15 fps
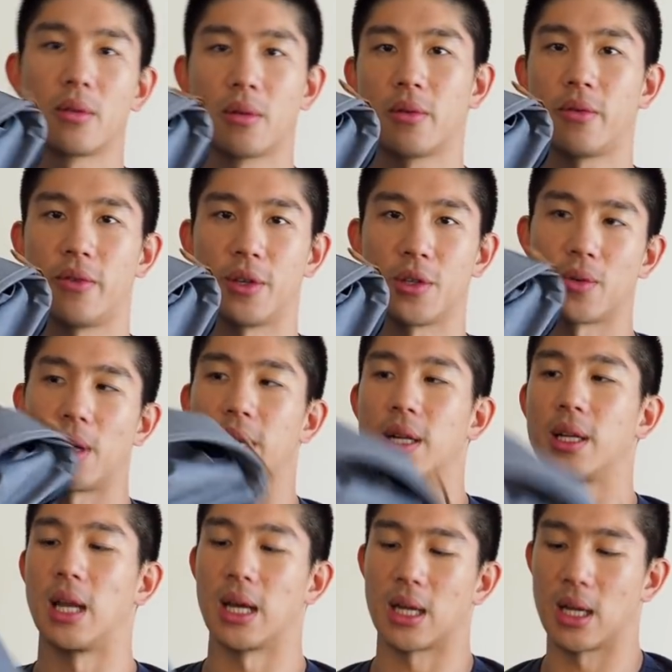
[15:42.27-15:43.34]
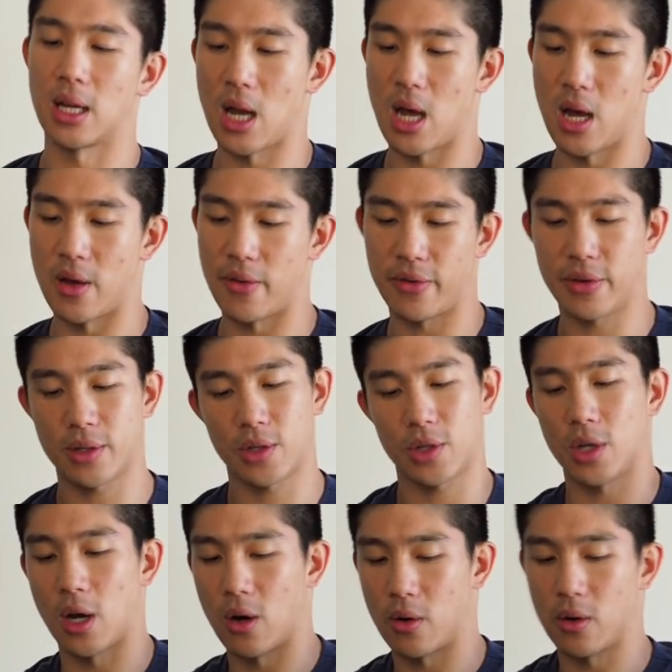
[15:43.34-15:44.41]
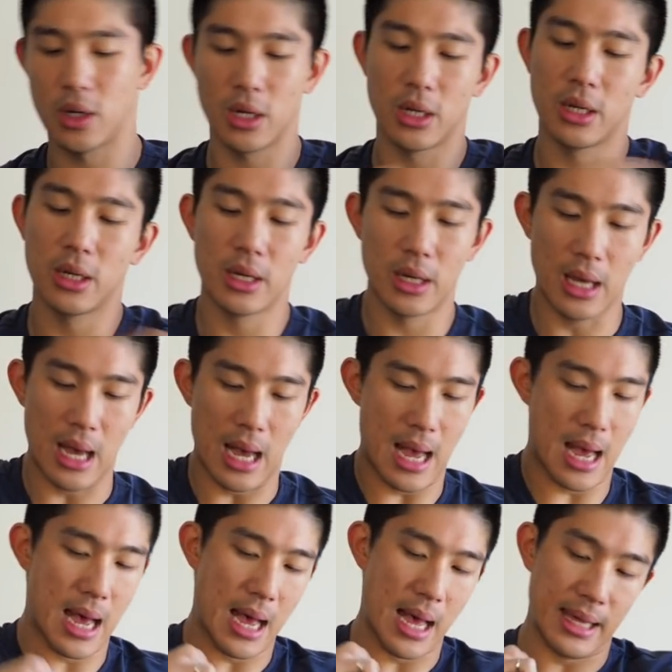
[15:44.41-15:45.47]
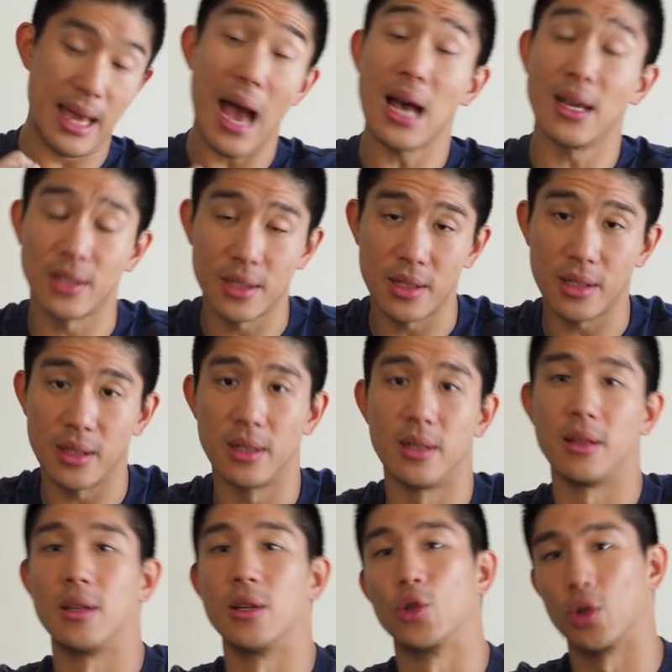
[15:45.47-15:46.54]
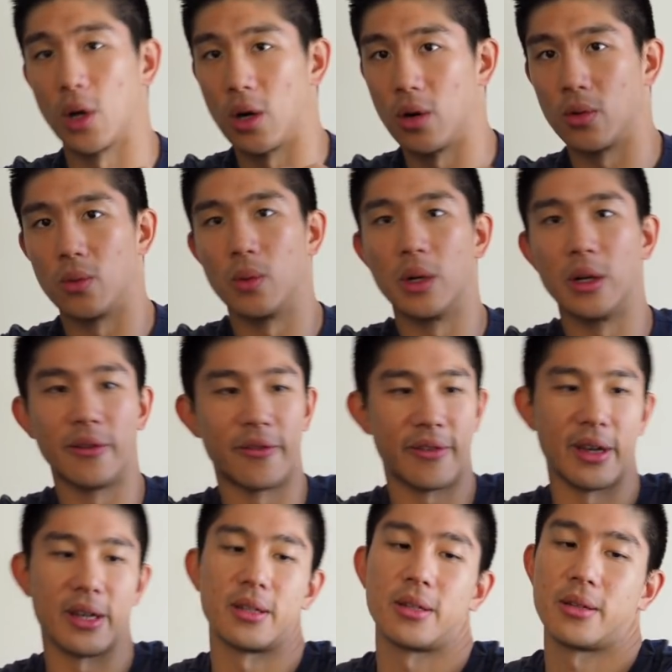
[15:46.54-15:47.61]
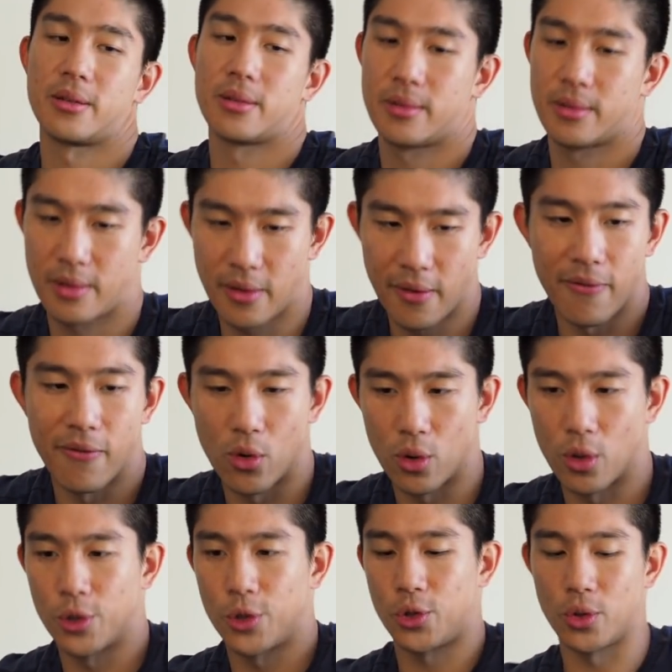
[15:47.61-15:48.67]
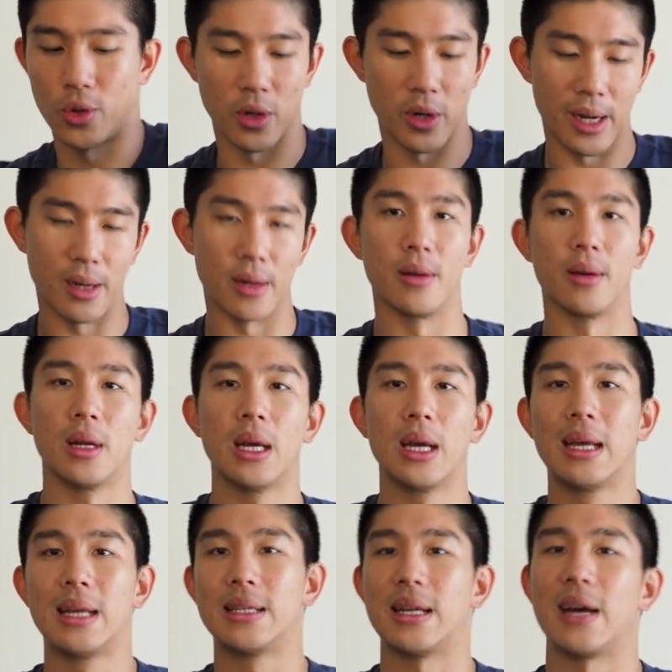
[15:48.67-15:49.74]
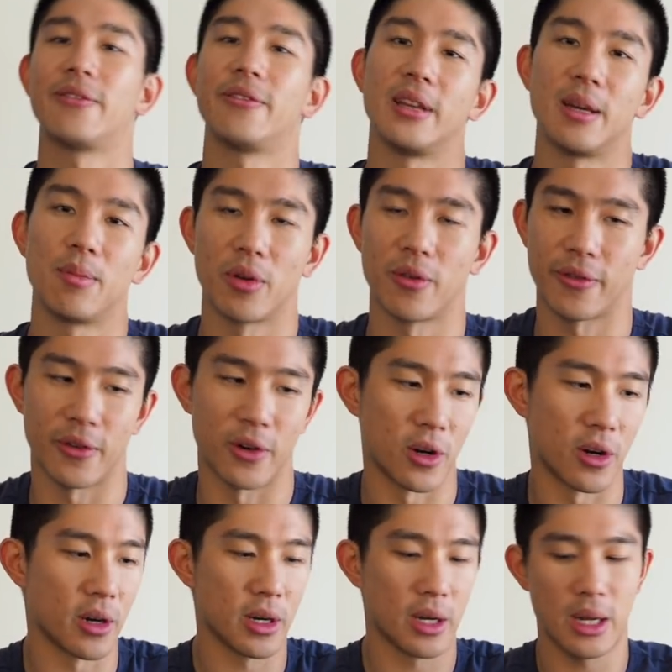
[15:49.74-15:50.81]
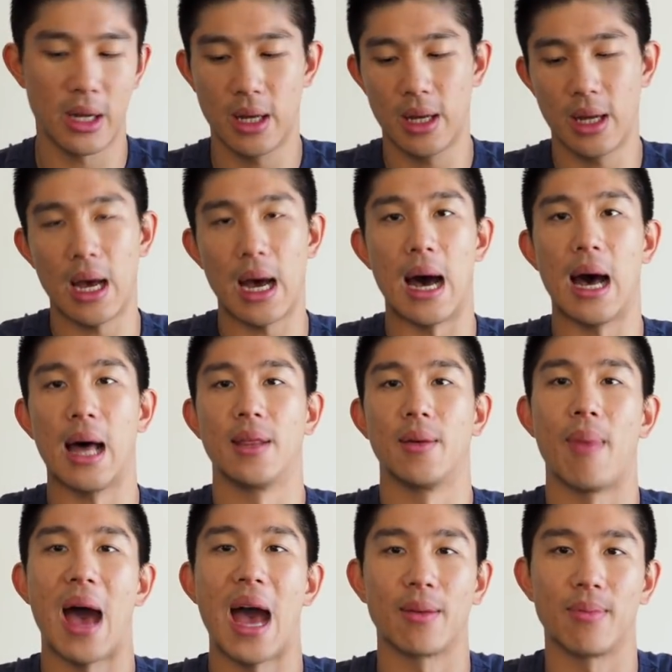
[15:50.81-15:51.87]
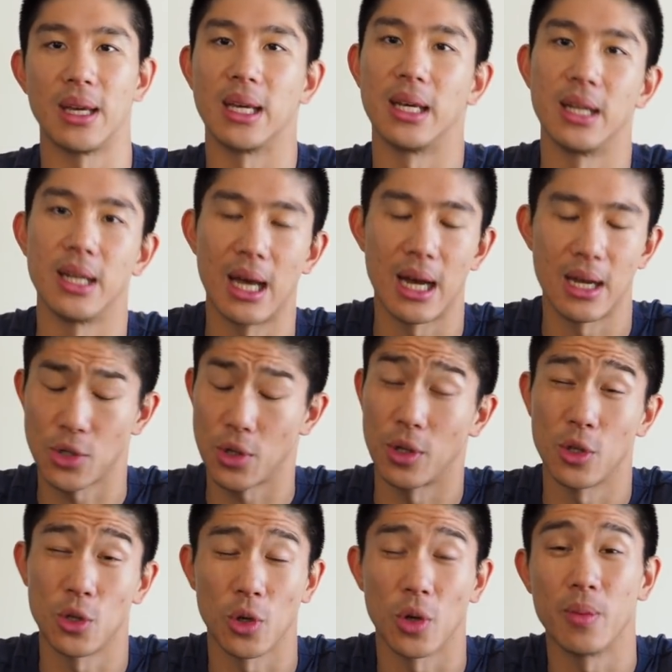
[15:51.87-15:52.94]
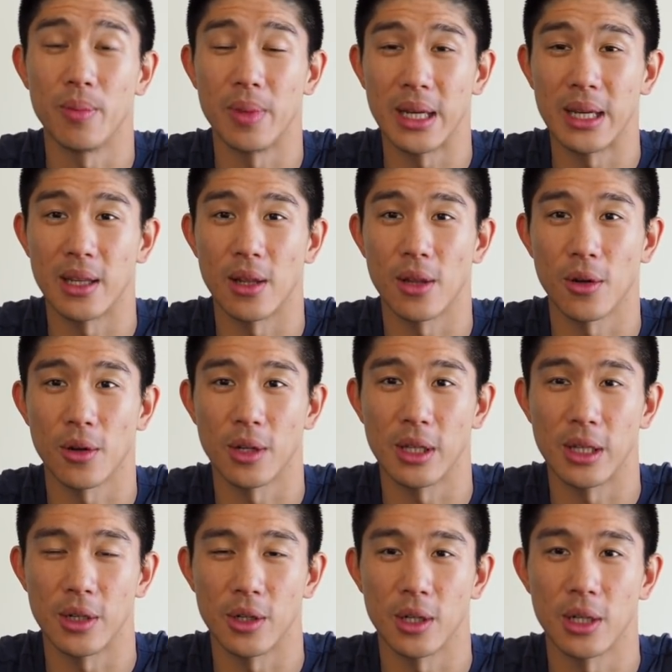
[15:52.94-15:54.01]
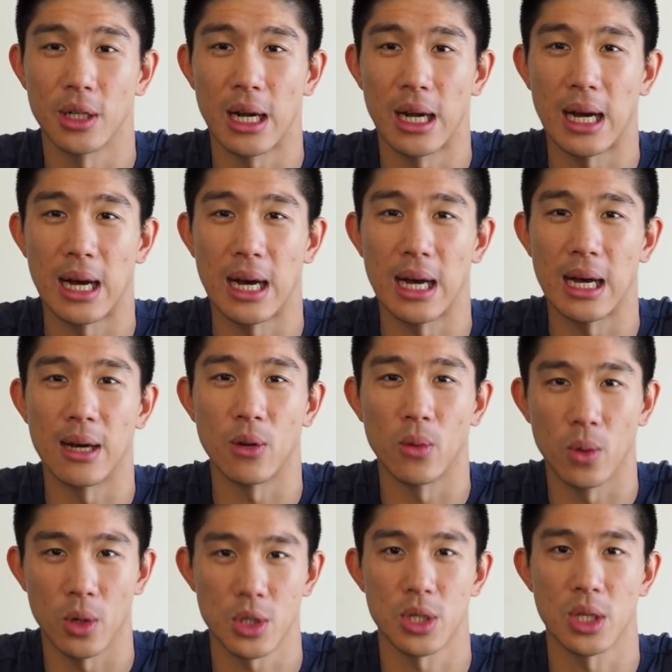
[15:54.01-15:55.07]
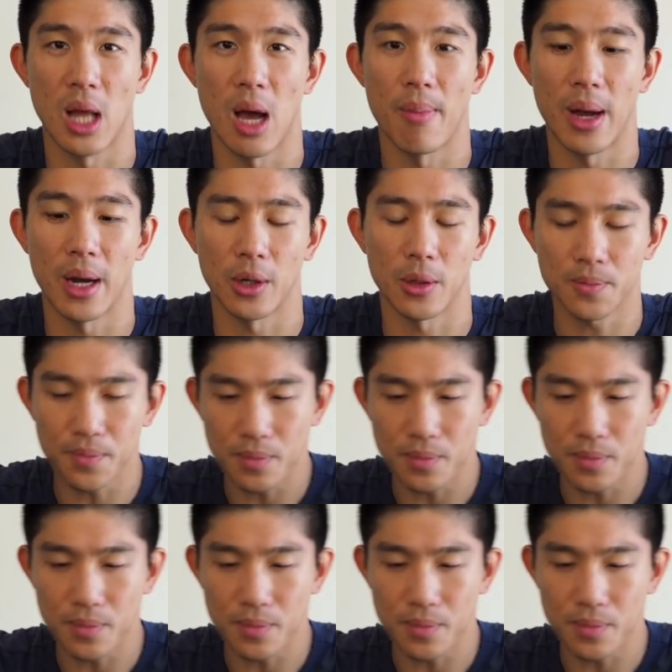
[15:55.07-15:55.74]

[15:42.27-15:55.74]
Fits right in like a glove. So yes, the drone will fit for sure, and definitely prefer the bag being in, the drone being in the 30 liter works a lot better.